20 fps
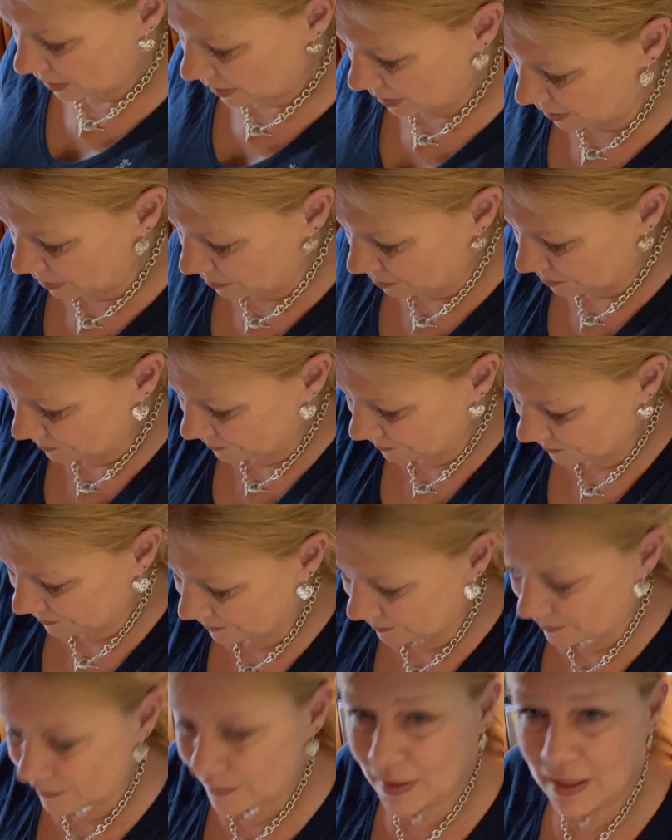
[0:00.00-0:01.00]
Um,
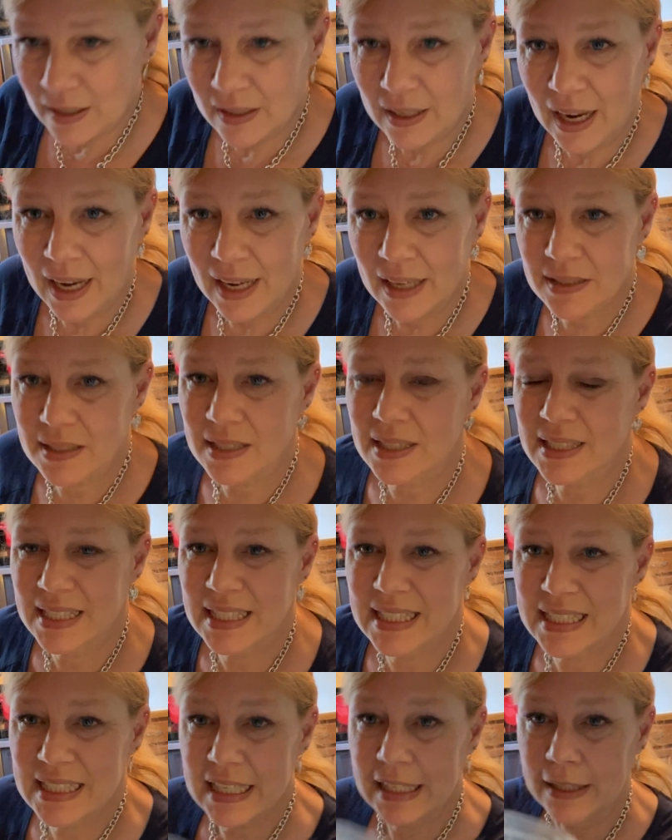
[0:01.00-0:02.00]
it has a
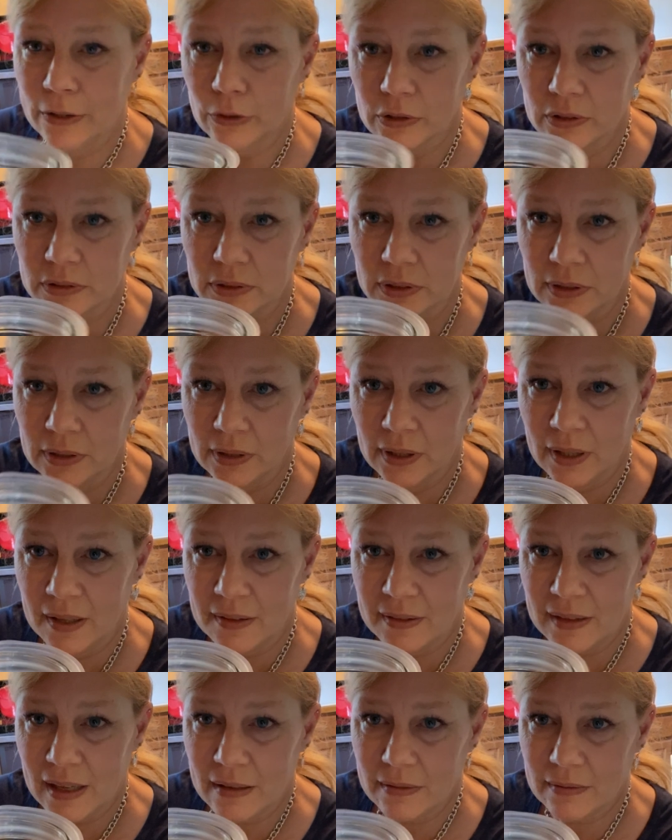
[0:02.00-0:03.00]
seal
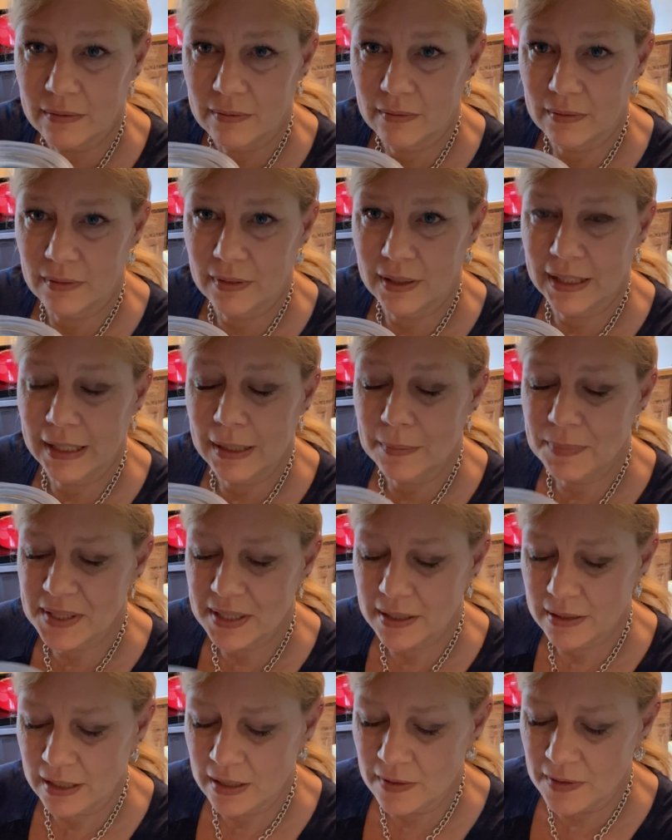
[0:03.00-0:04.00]
that keeps
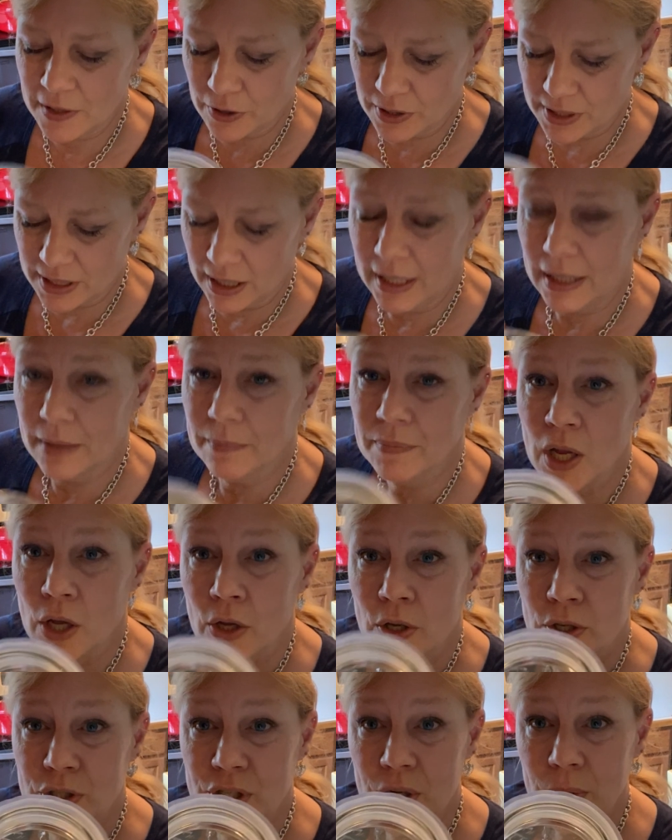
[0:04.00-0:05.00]
it in there tight.
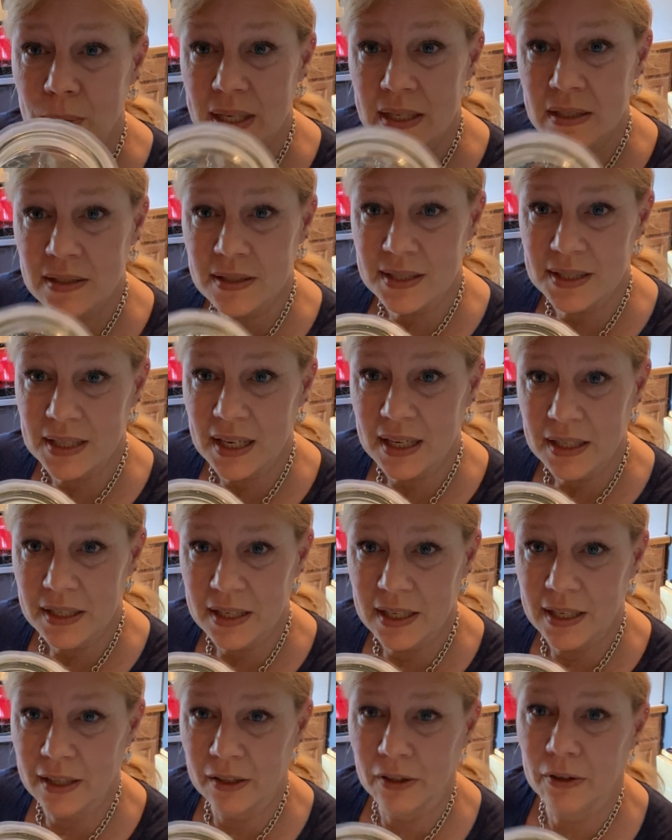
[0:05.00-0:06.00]
So inside
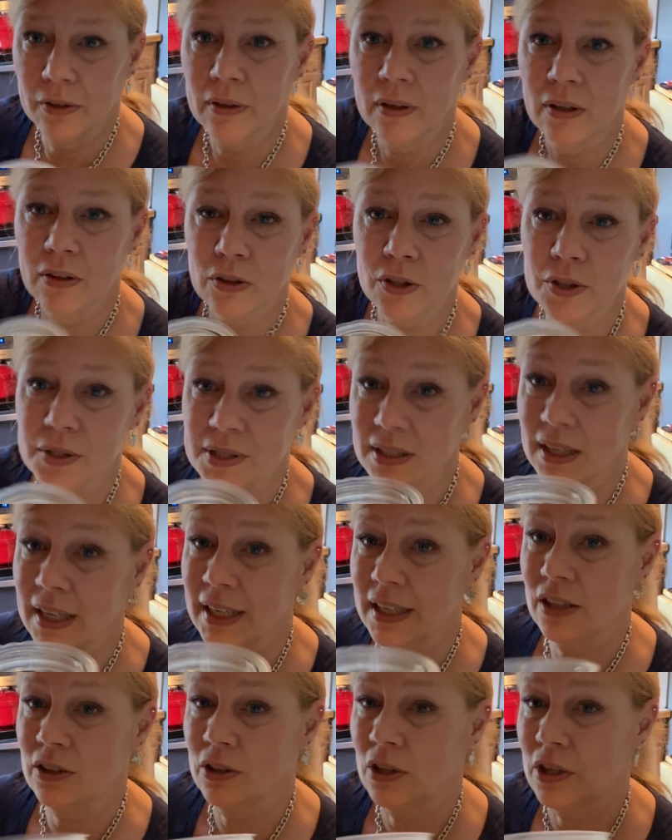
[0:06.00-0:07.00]
here looks
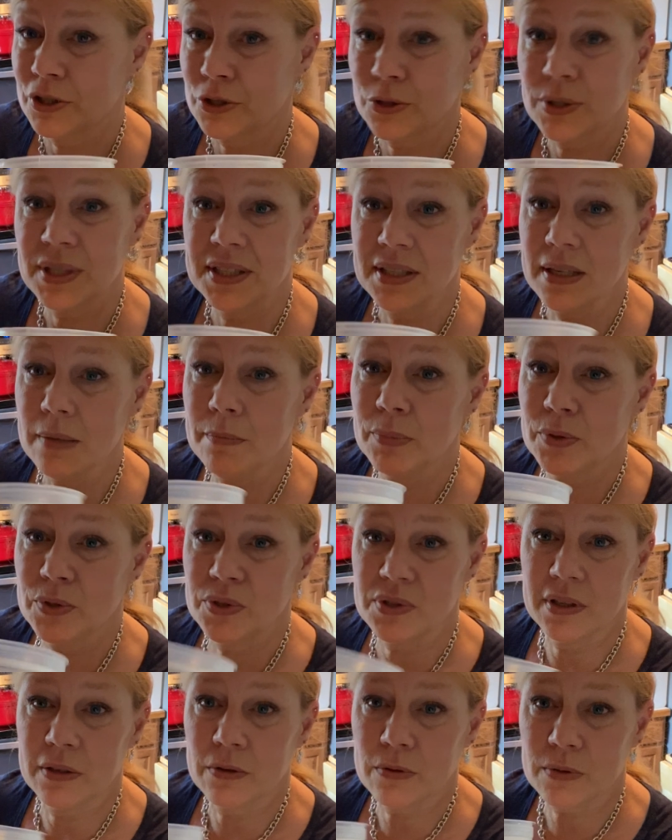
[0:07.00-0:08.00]
like laundry scent
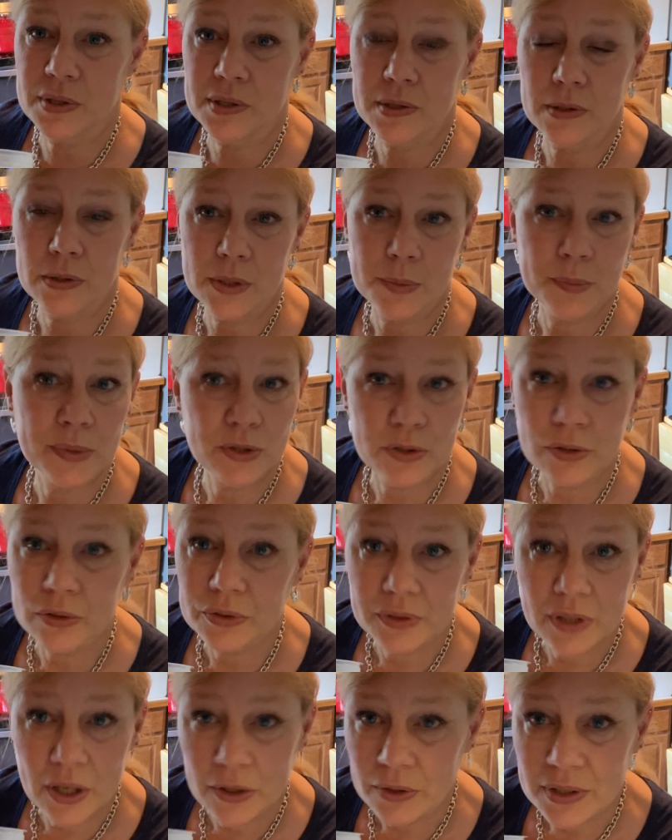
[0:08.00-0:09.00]
boosting crystals, but you'll
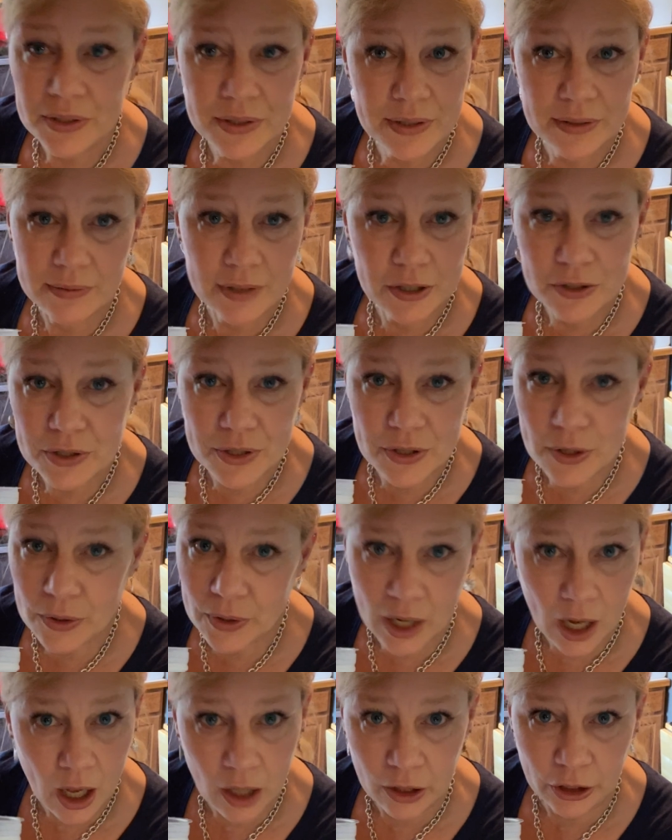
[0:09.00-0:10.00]
notice there's no
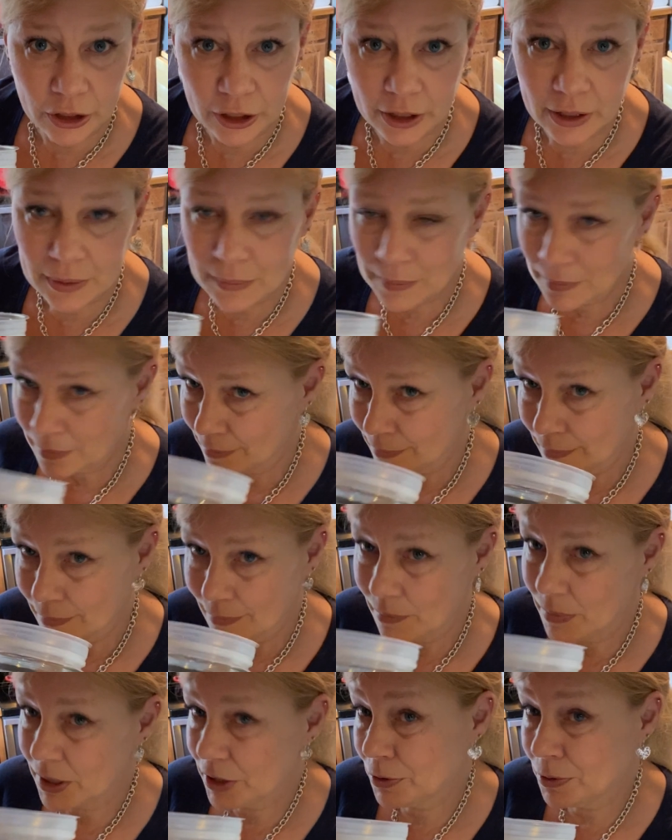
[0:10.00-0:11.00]
color.
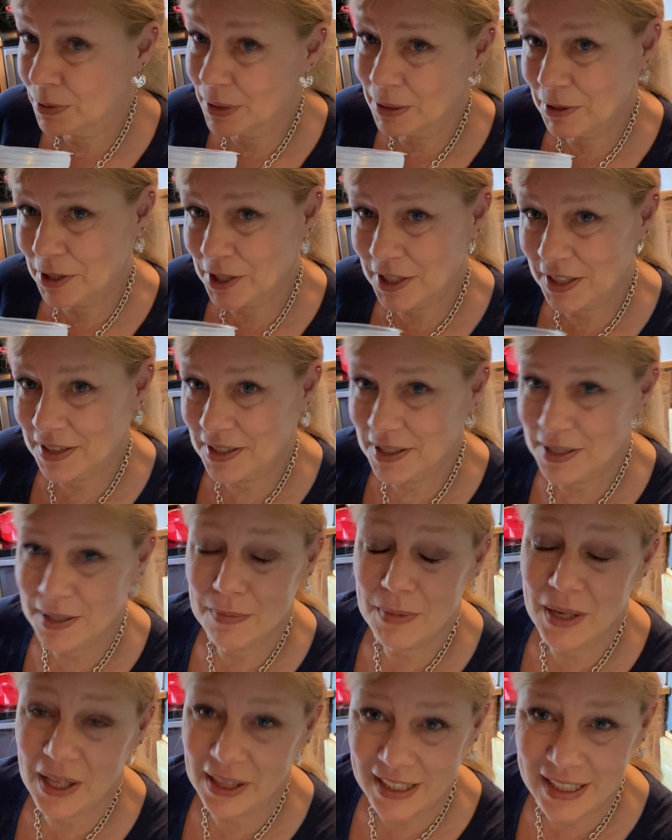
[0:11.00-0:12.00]
But ooh, I wish you could
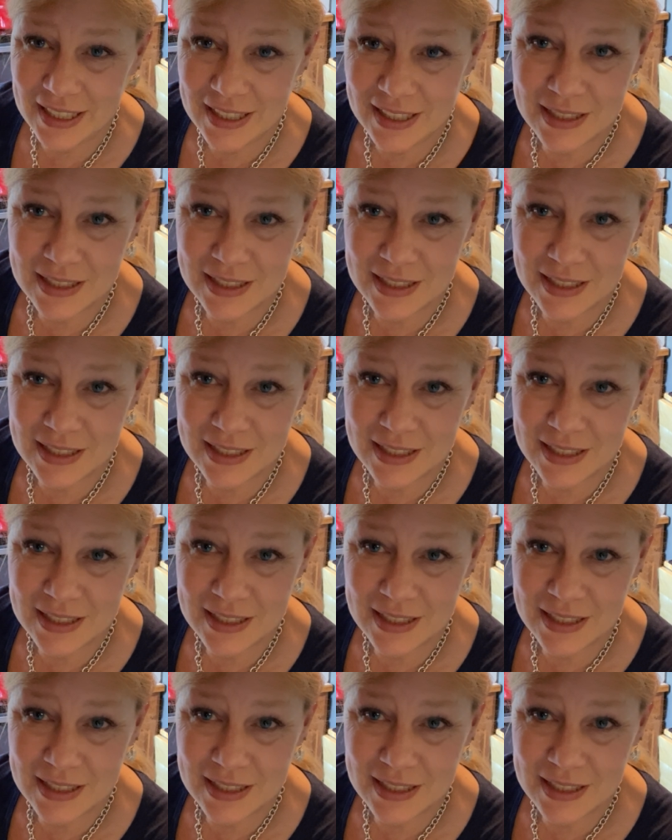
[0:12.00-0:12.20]
smell it.